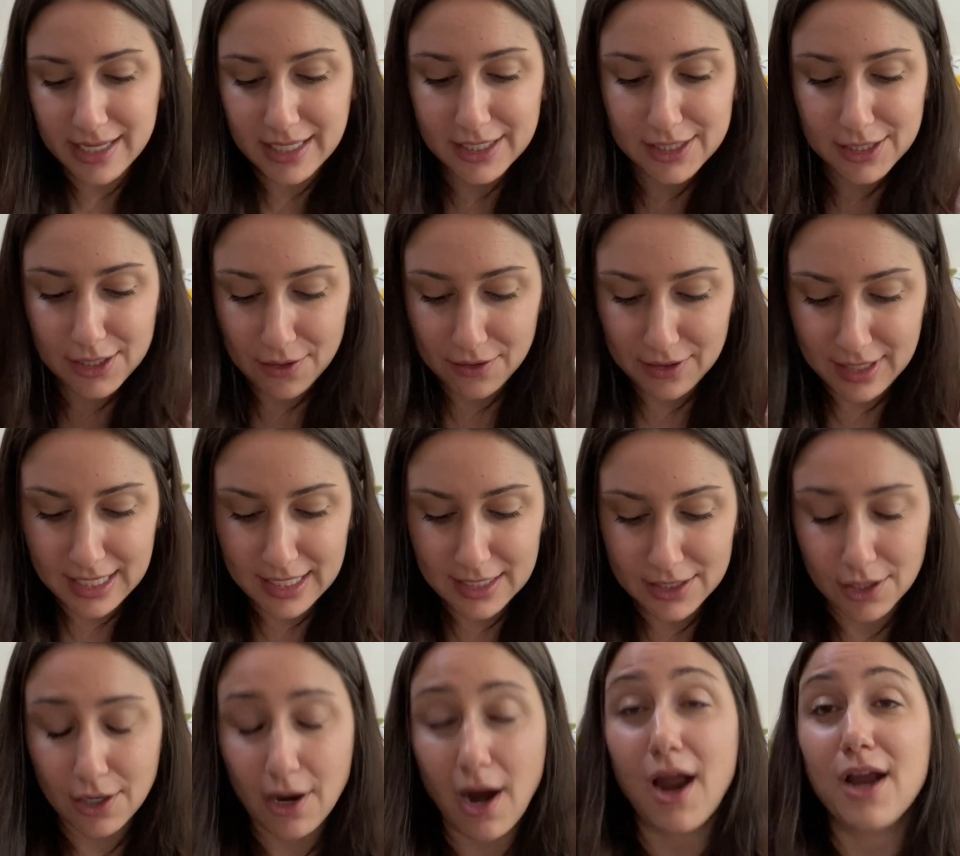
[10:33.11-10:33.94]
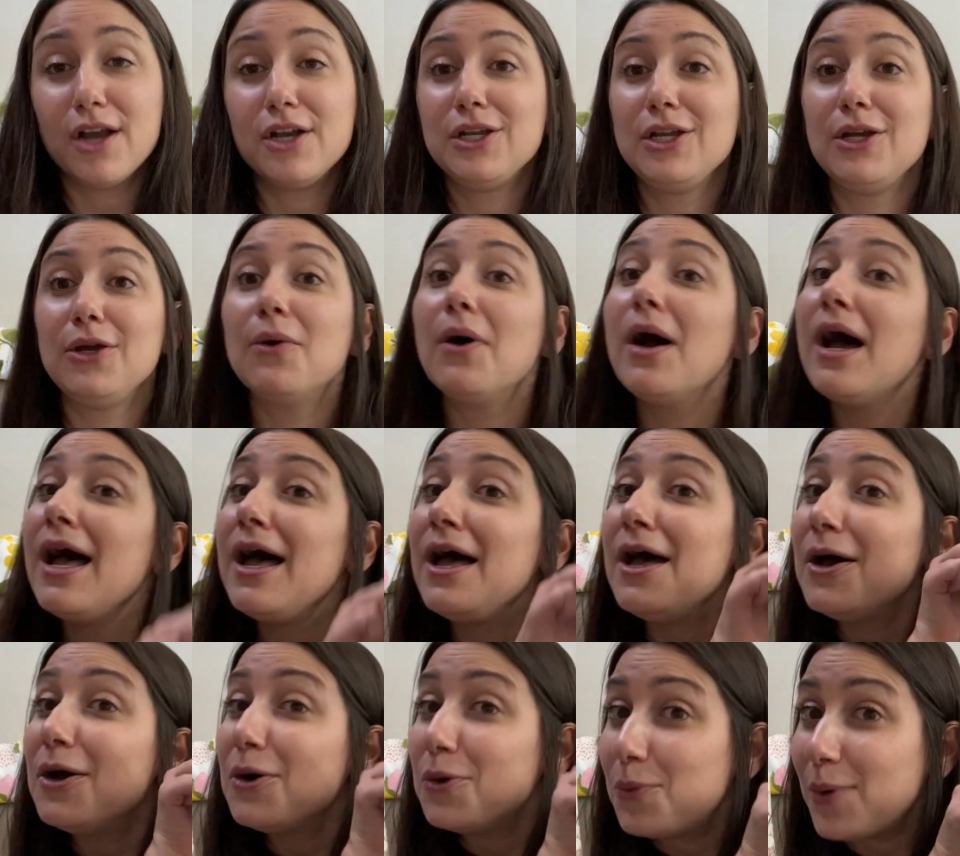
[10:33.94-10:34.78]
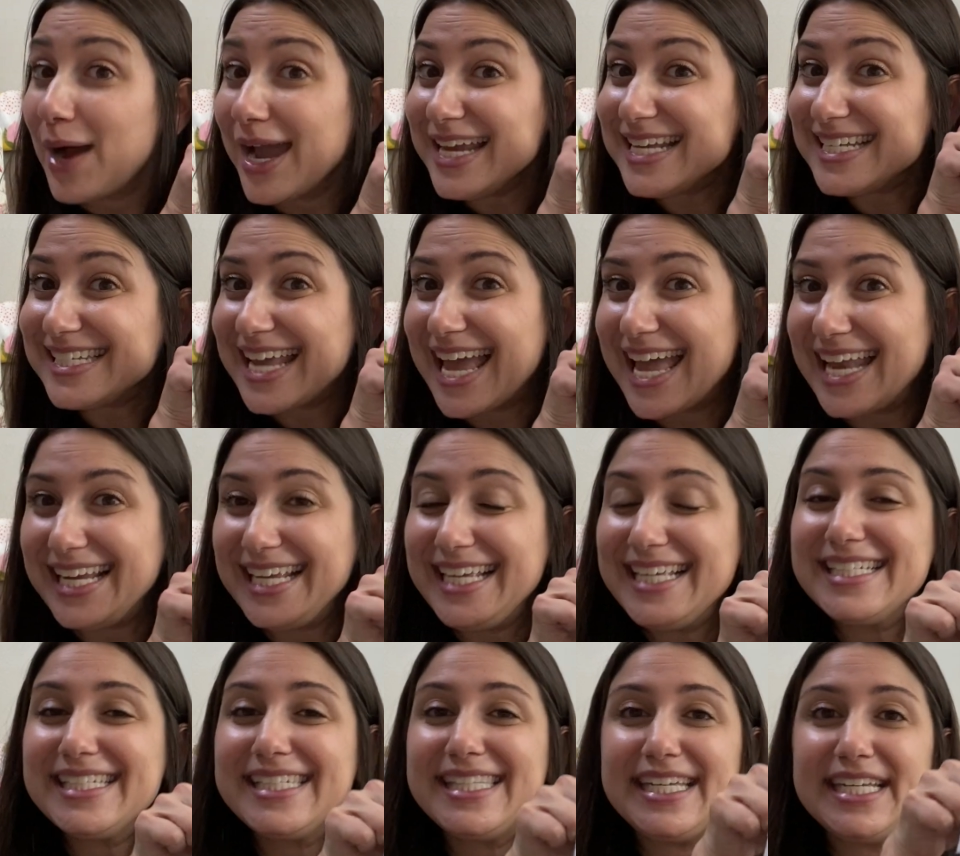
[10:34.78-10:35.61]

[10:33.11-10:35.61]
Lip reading: So these are our new white tennies.